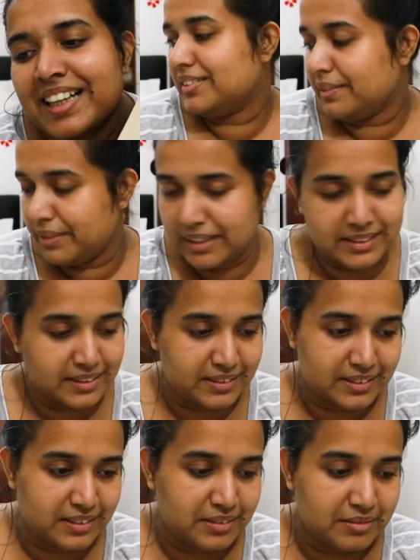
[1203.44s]
I mean, that's
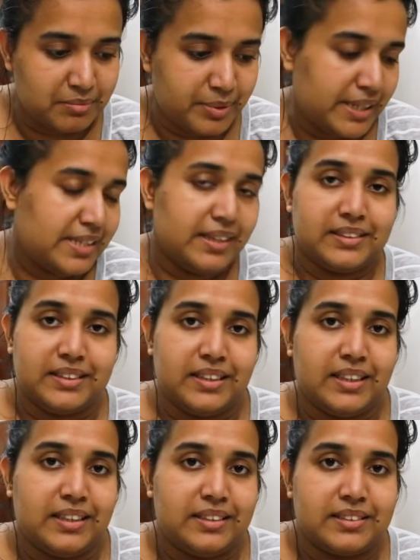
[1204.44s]
it. Basically,
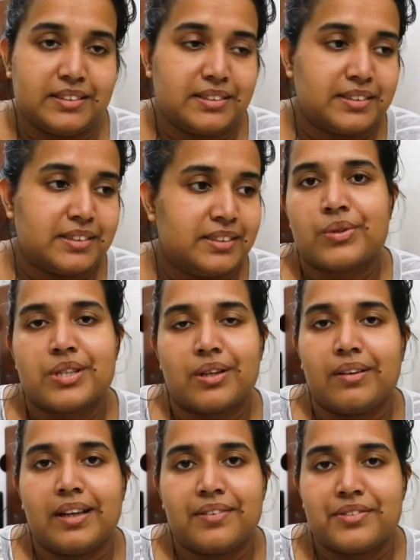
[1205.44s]
yeah, it's
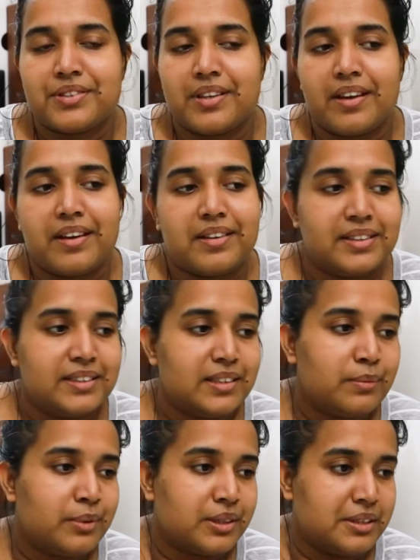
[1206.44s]
all I have to say
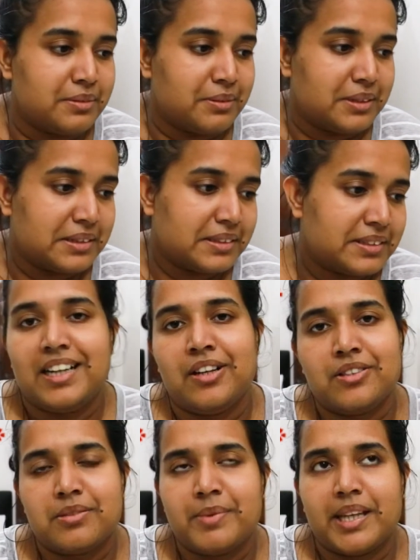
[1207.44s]
about this book. I
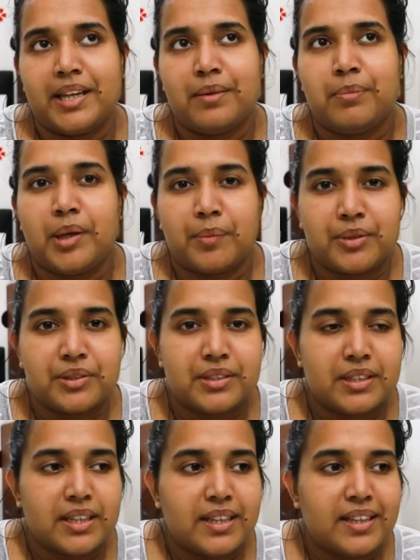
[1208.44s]
also made like popcorn
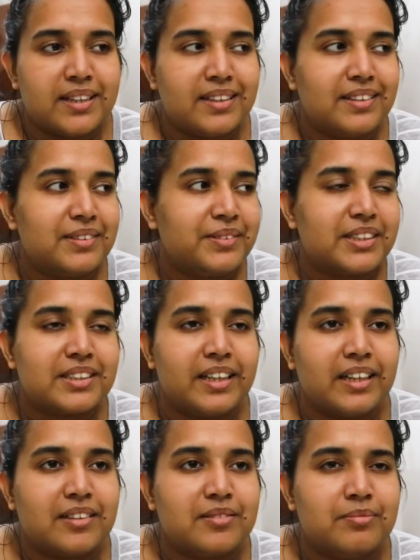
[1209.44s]
today, which
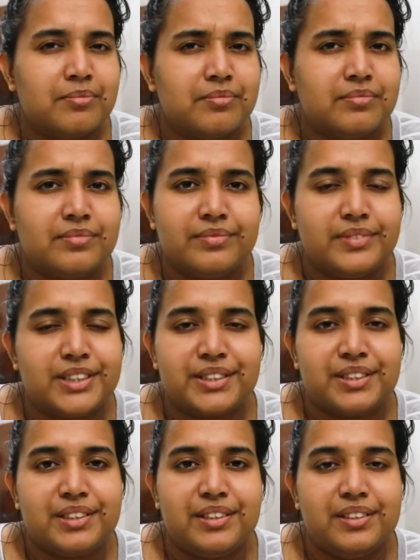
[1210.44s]
like just
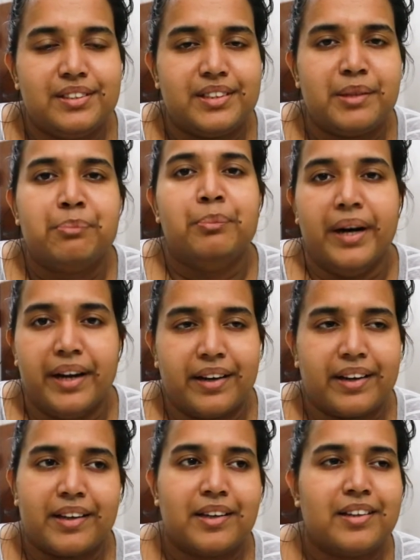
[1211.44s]
it
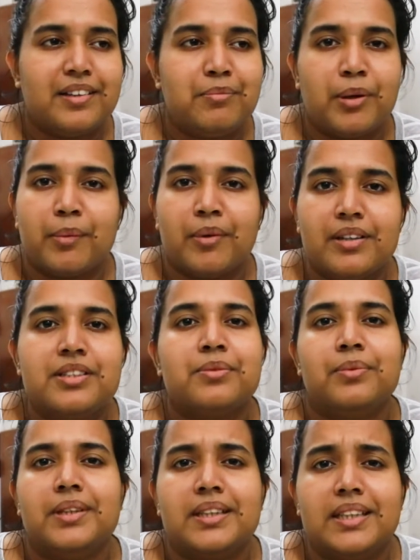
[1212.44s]
burned. Like popcorn is
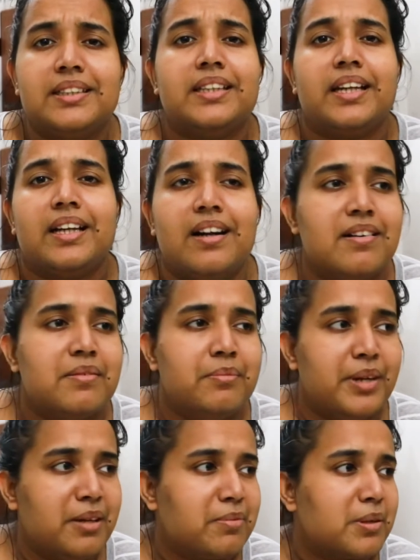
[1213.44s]
one thing that I can't
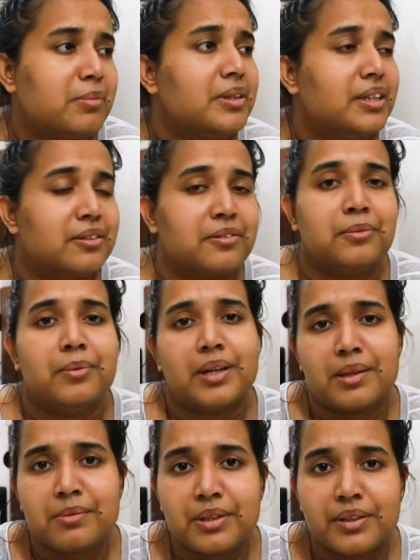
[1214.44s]
make properly. I don't know what
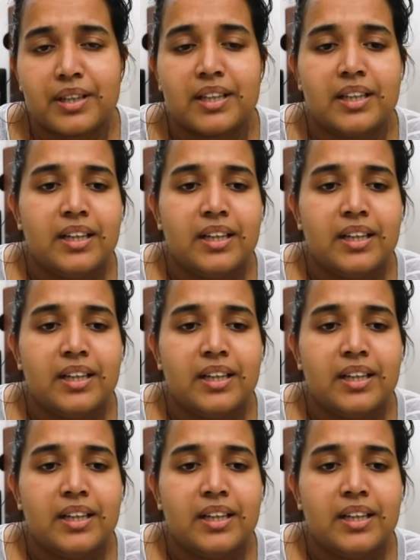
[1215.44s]
I'm doing.